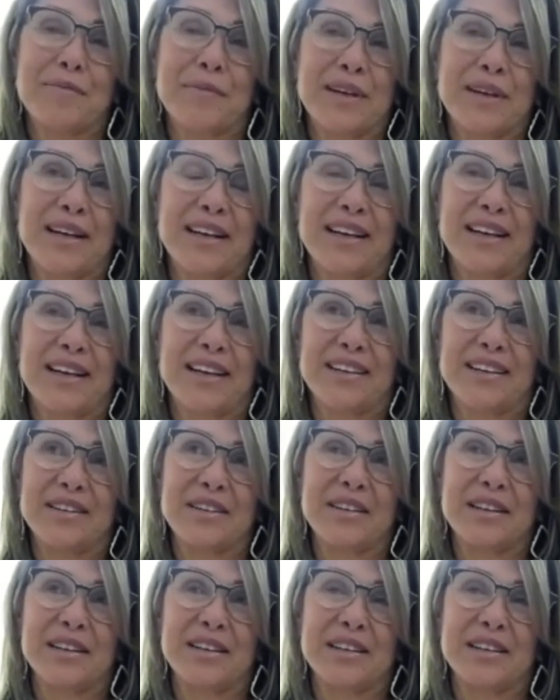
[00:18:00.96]
uh,
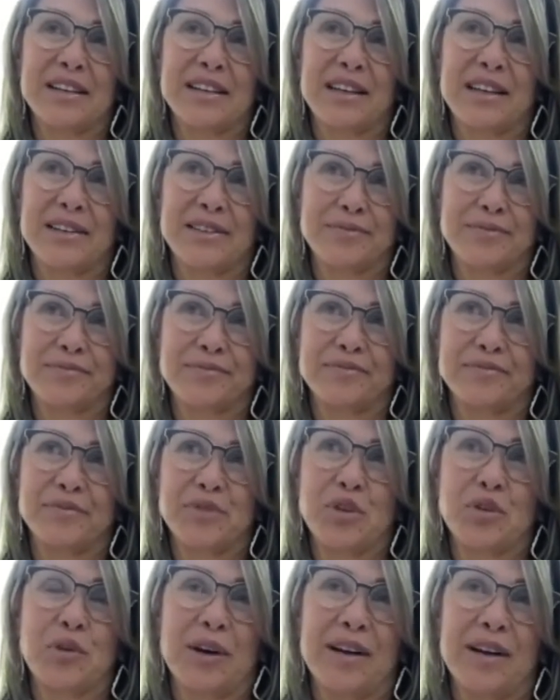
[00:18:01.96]
um,
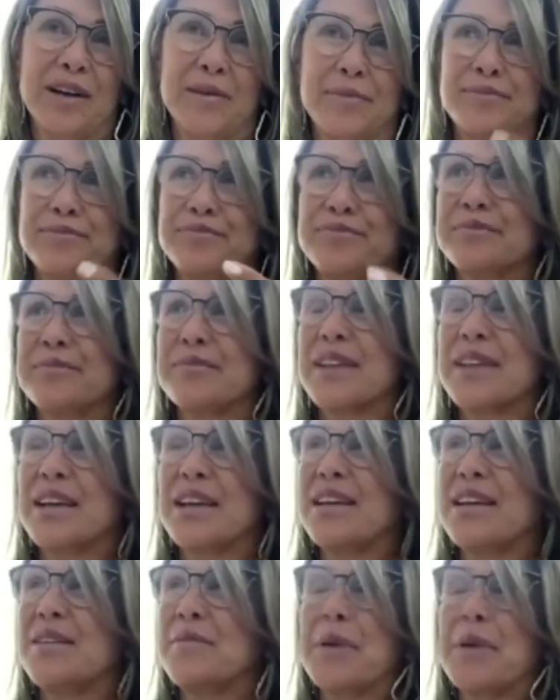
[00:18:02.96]
new uh,
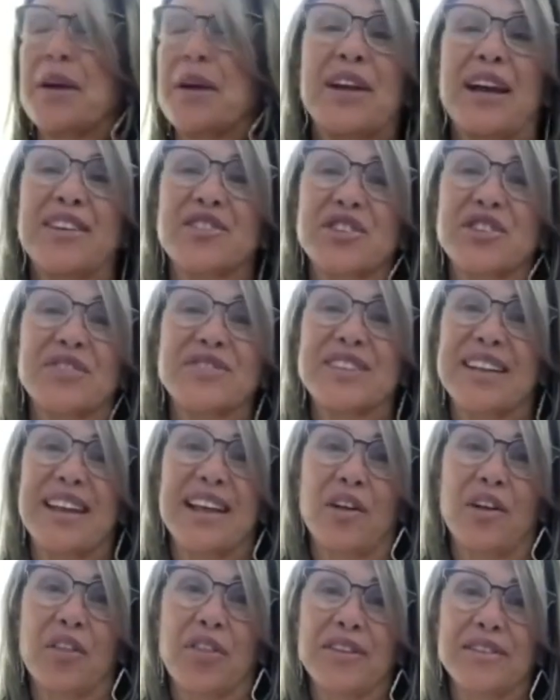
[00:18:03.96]
paradigm shift in
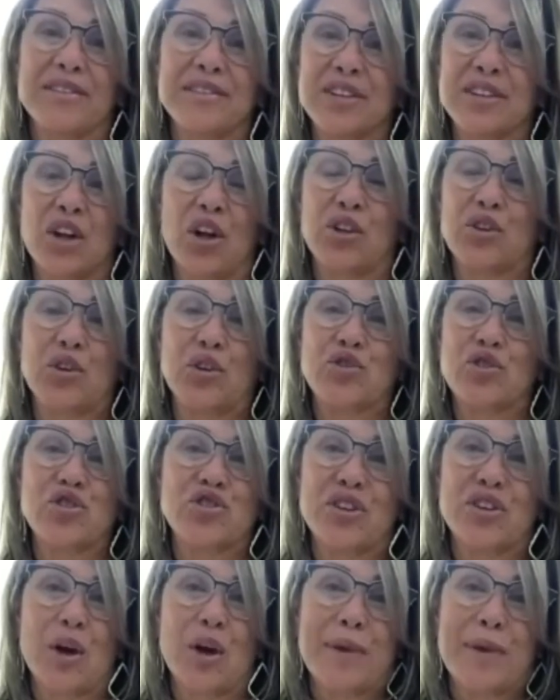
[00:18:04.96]
health called
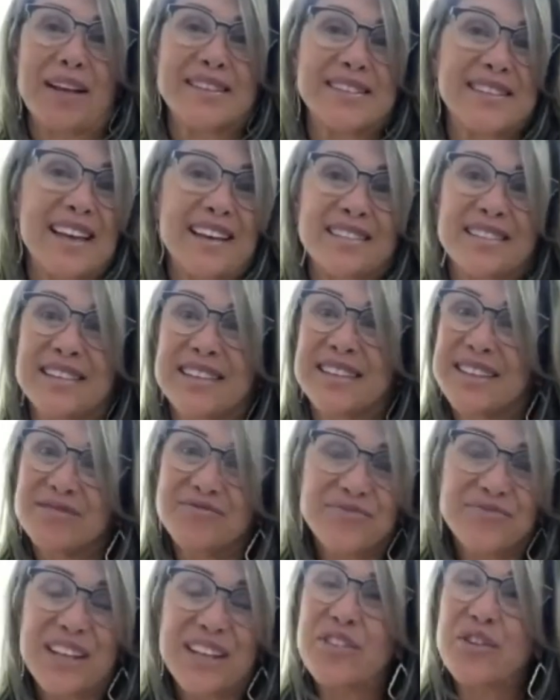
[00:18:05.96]
nutrigenomics. And
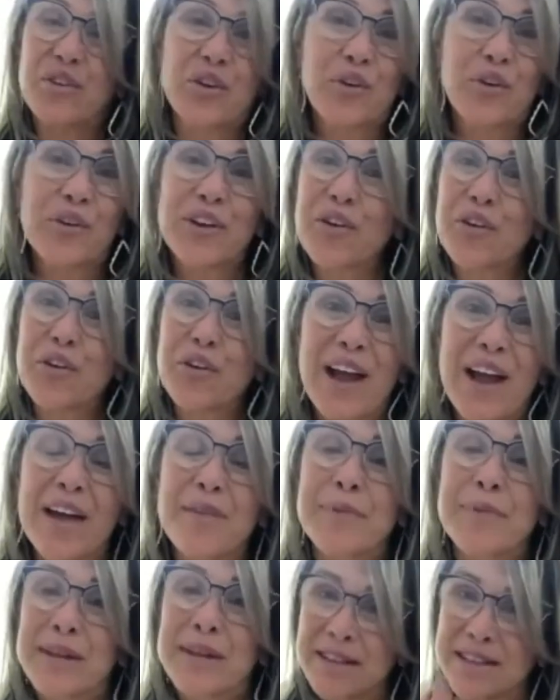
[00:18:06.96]
either you're in or you're out,
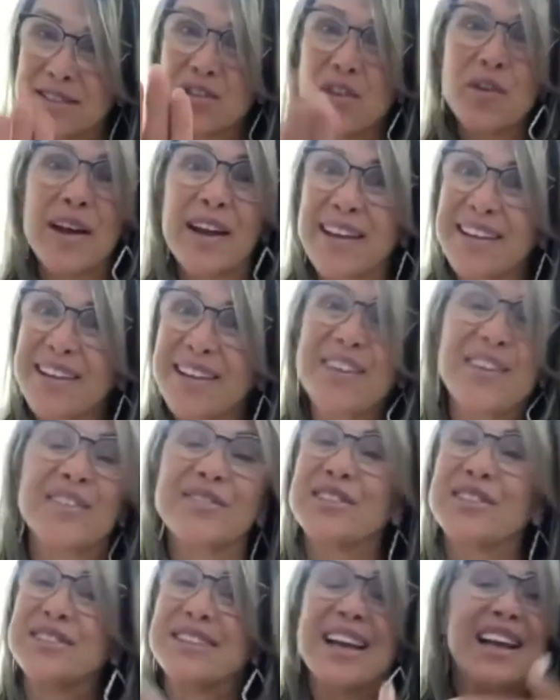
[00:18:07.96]
but it's all right. You know,
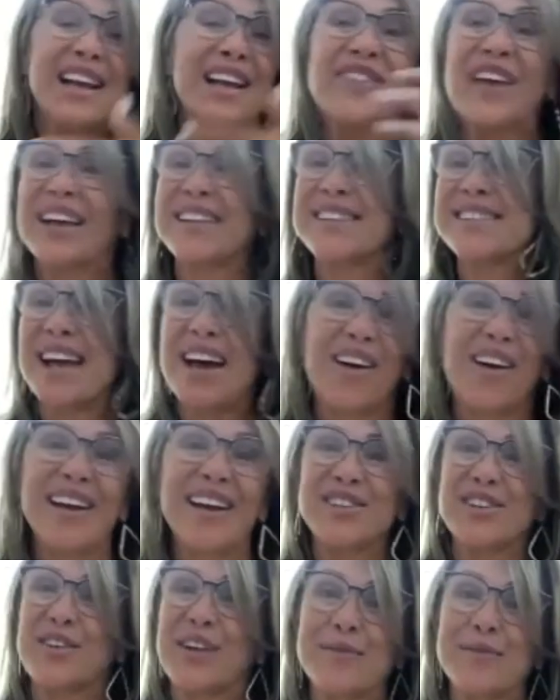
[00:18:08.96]
just that's how I
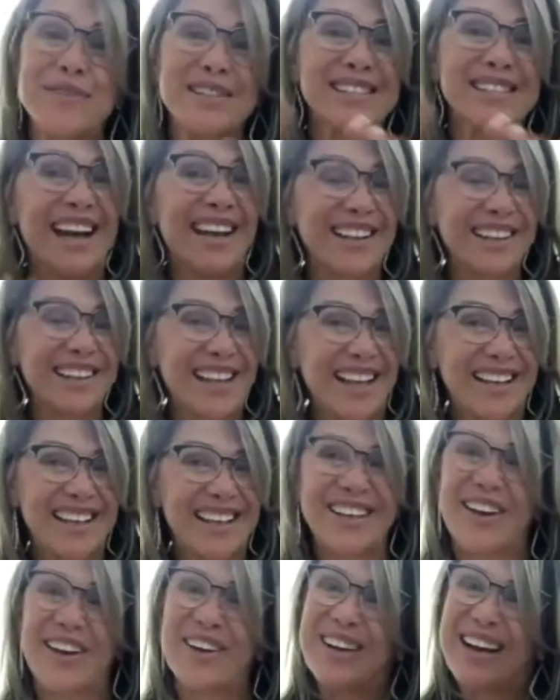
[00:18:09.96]
do it. I'm just kind of like,
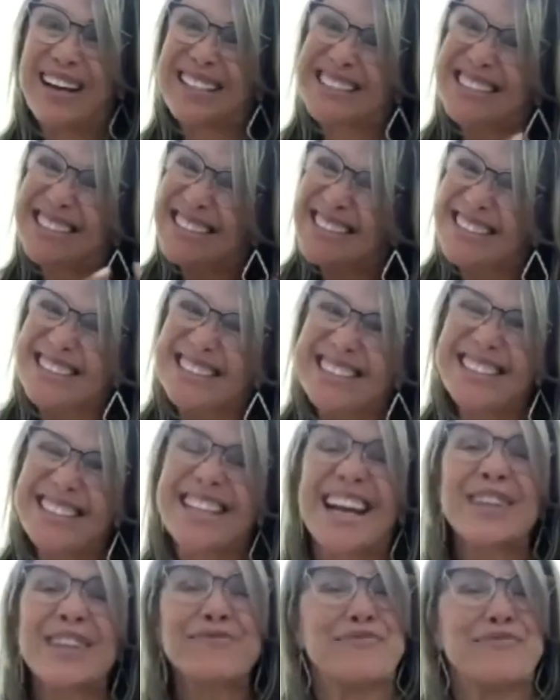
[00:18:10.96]
you know, I, you
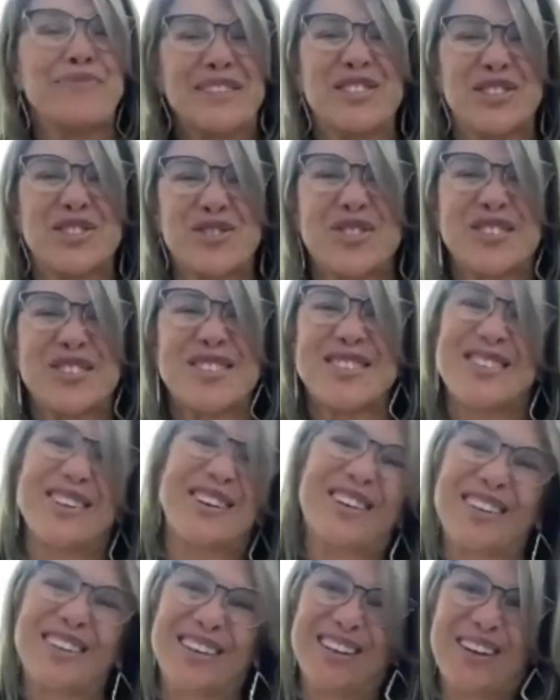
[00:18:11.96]
got to be
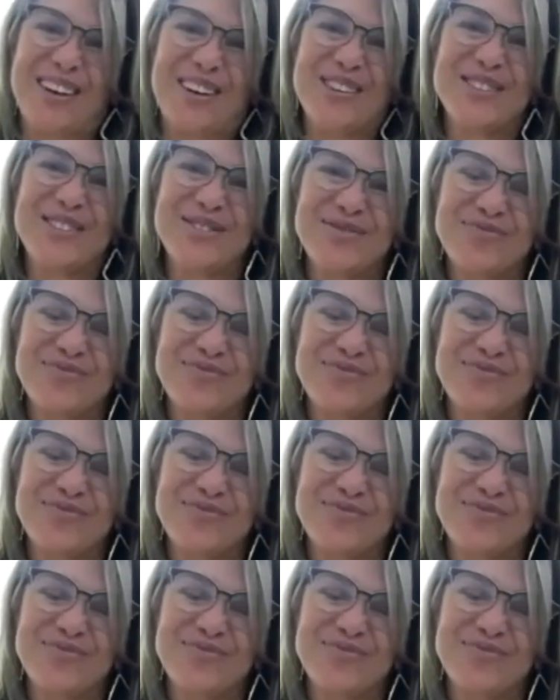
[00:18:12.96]
strong, you know?